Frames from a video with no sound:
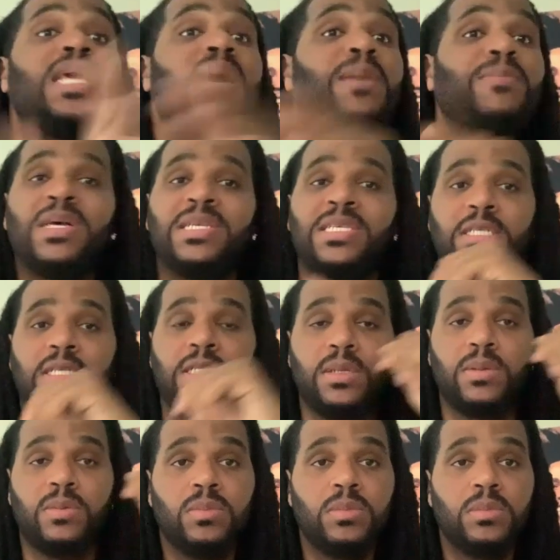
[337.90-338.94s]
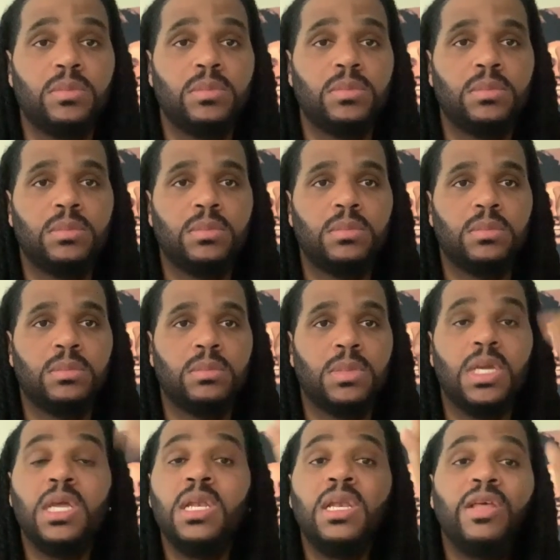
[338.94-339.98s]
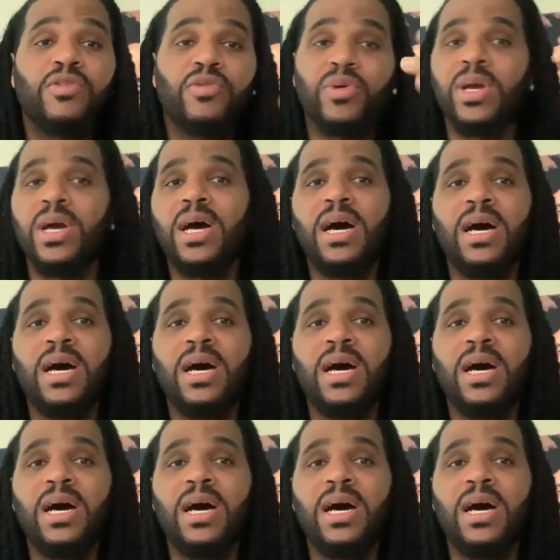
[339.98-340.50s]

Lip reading: and capacity in this